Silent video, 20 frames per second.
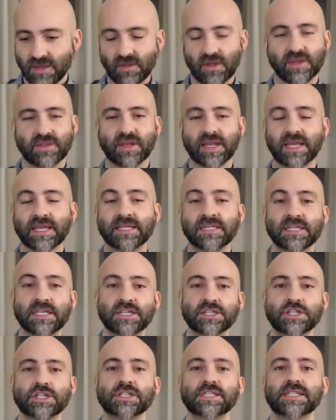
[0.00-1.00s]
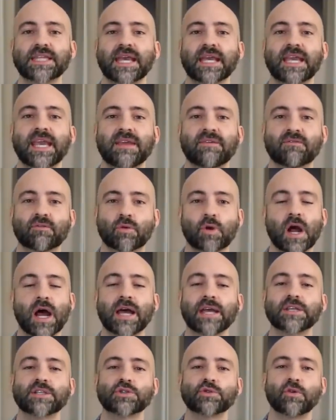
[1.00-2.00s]
The conditions that gave
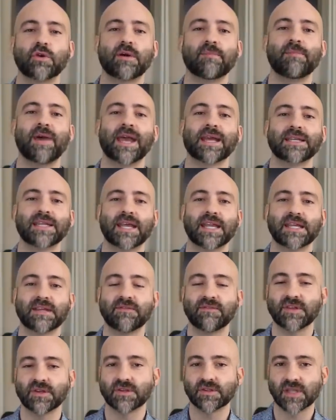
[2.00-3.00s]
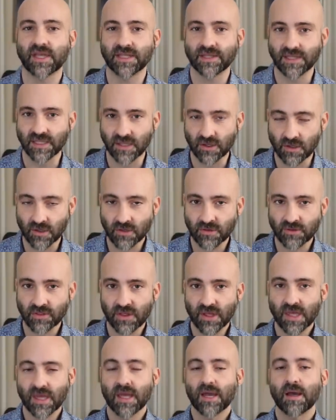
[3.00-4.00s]
rise to a magnetic field on the
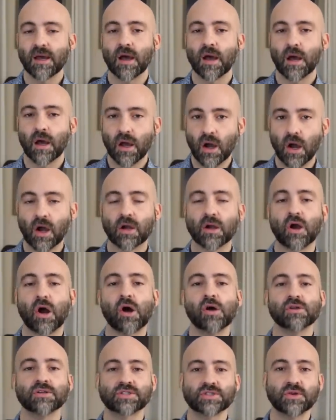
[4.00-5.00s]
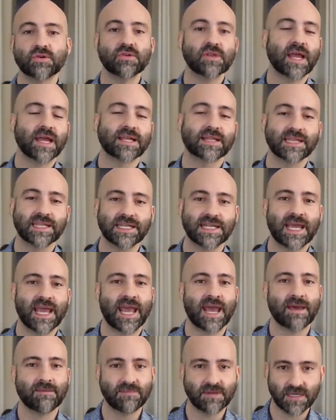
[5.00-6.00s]
Earth are also likely to
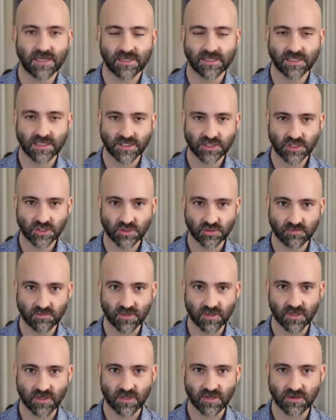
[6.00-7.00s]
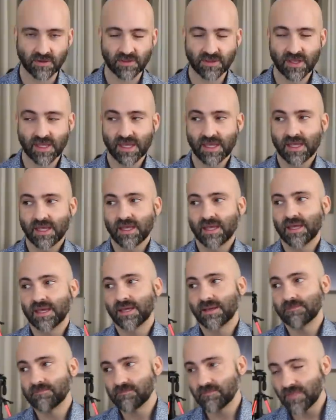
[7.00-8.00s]
happen on a super Earth.
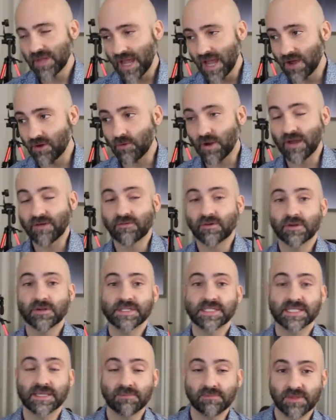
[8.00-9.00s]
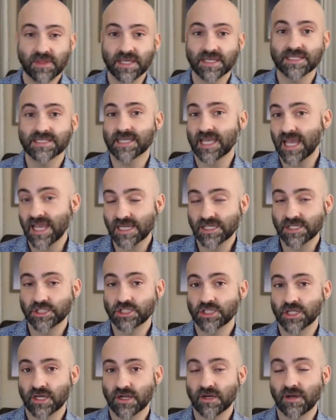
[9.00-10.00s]
However, some things can
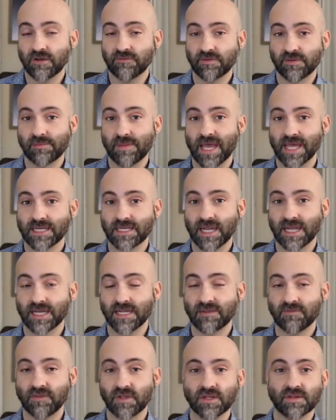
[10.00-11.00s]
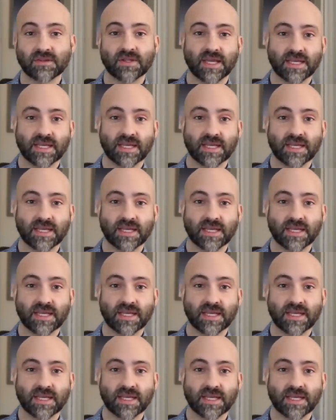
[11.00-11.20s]
shut off a magnetic field.